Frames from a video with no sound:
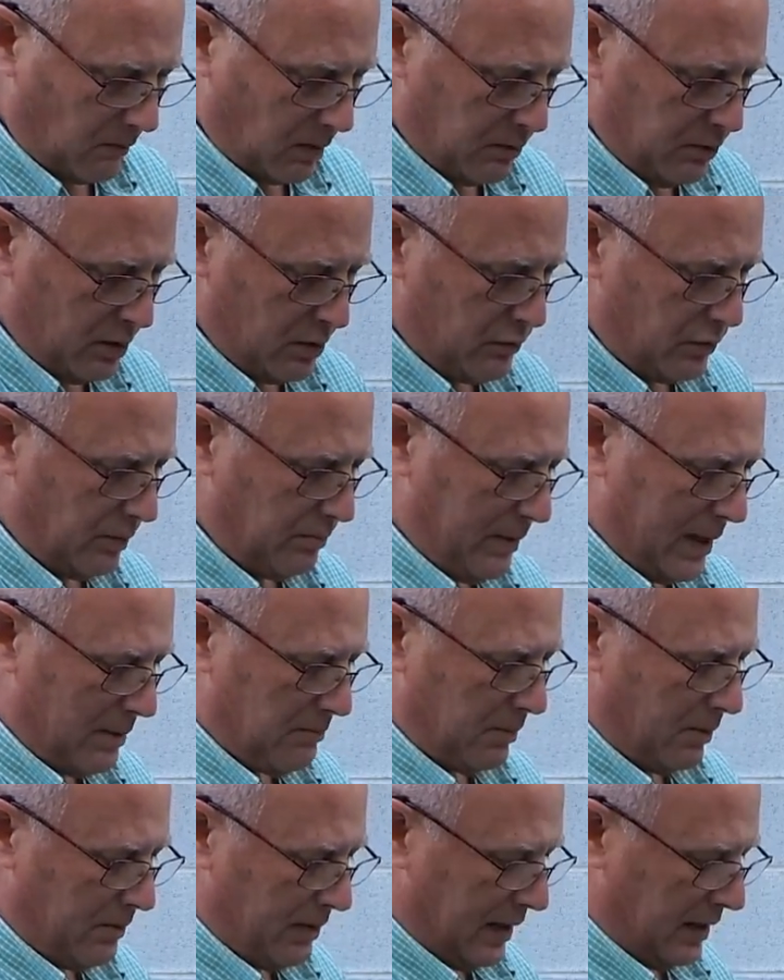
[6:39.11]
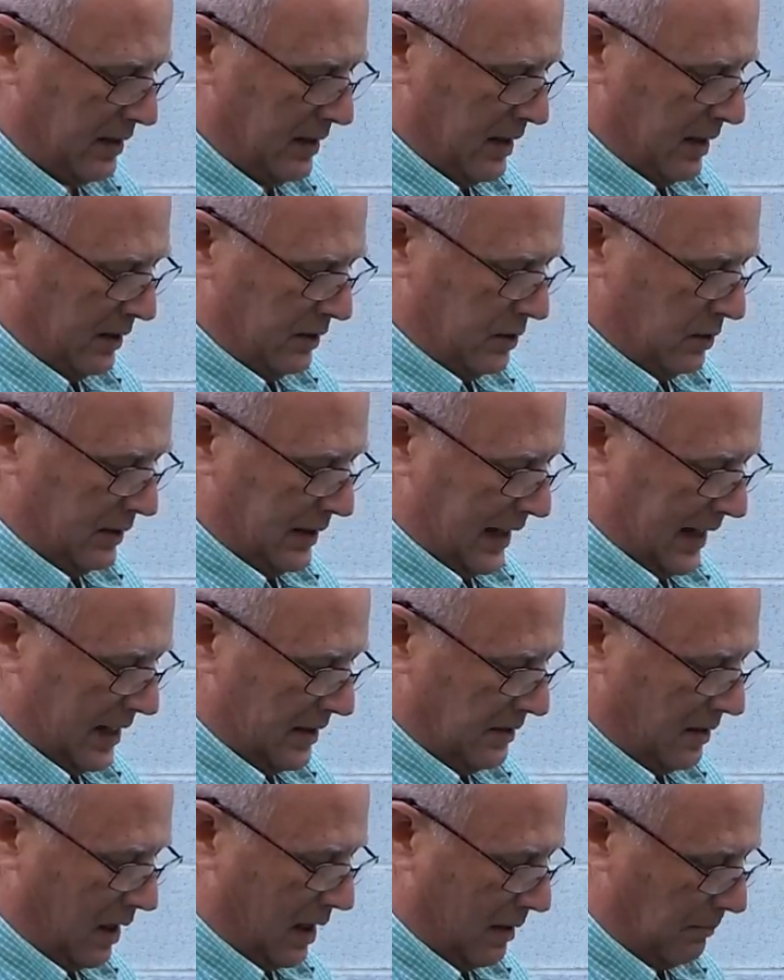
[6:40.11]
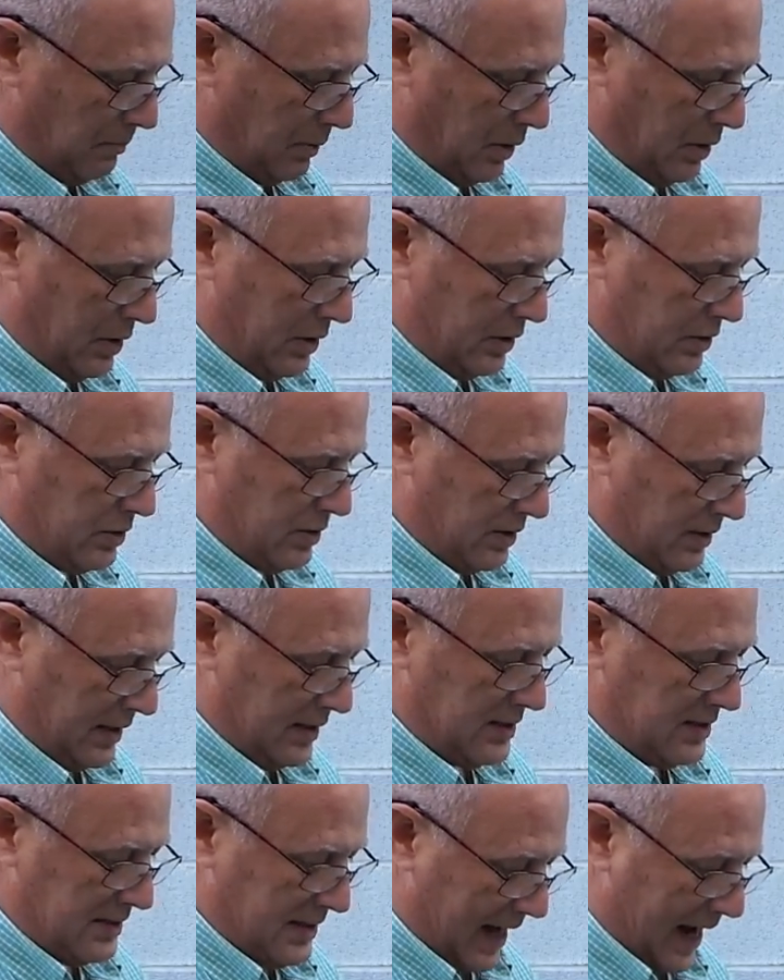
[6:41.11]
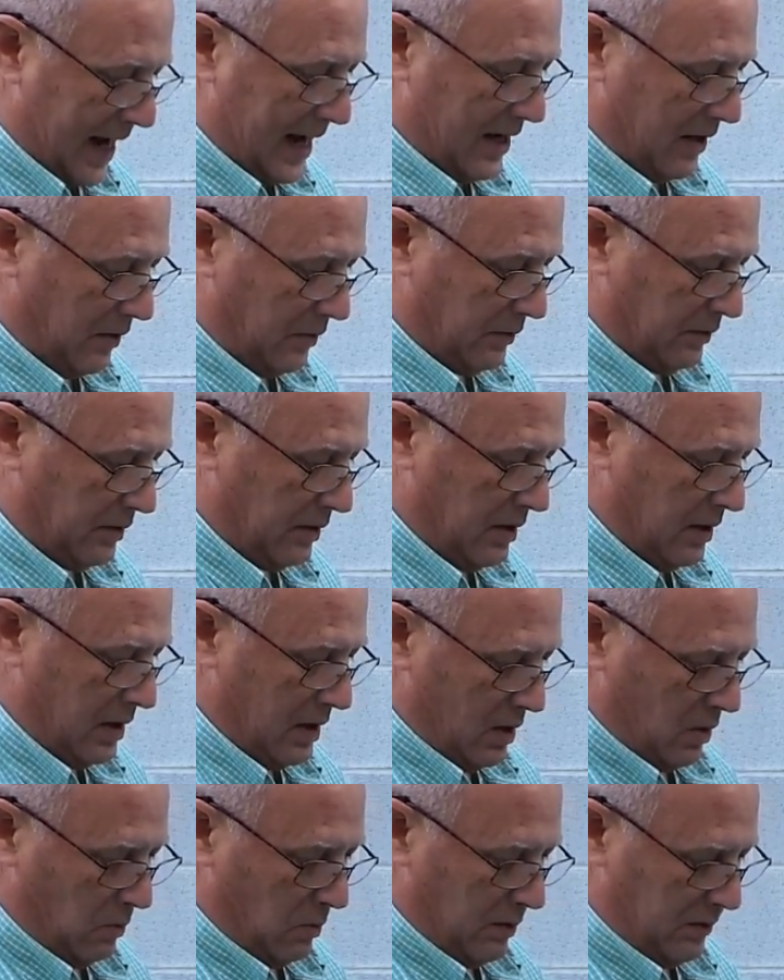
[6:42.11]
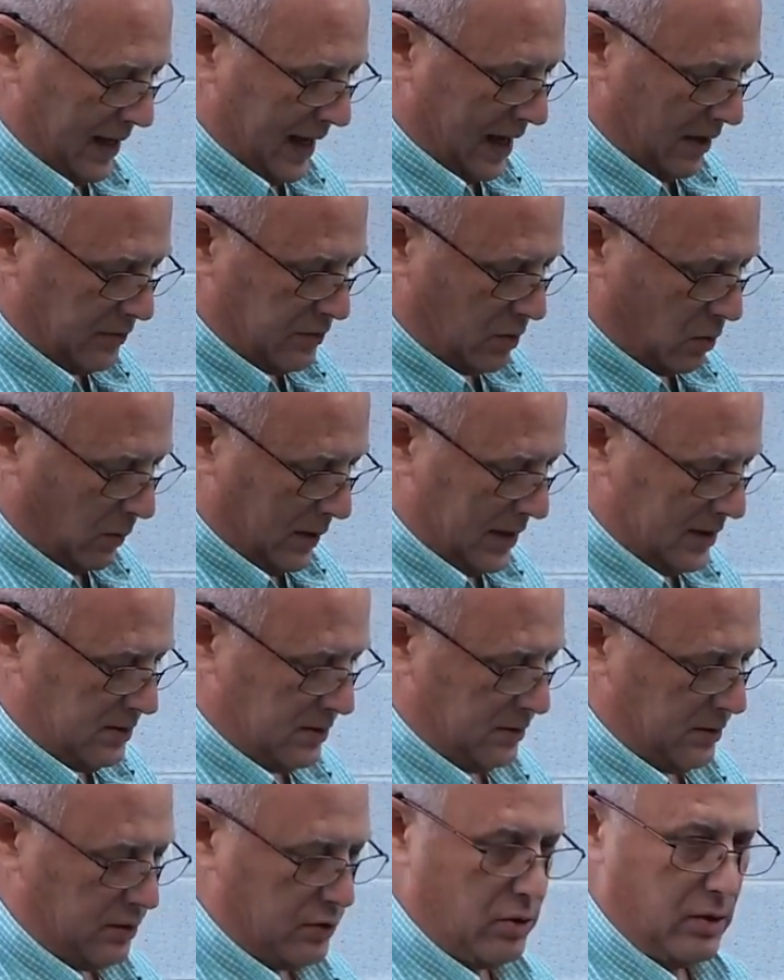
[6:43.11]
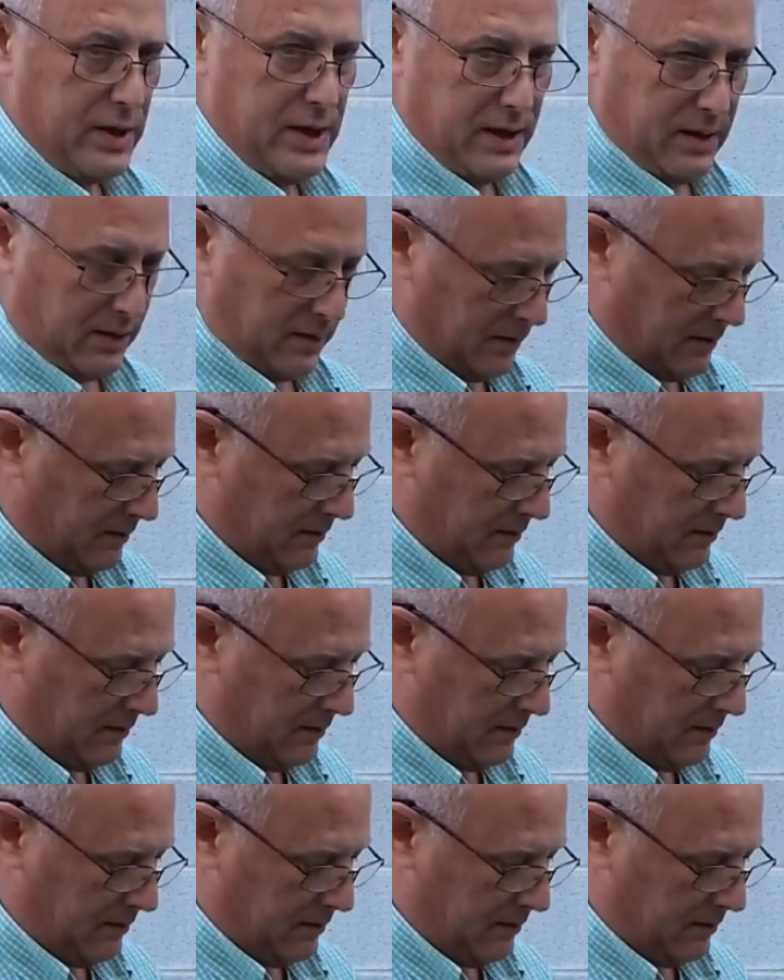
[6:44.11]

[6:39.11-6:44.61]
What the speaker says: Just remember that you cannot push this down without squeezing the trigger.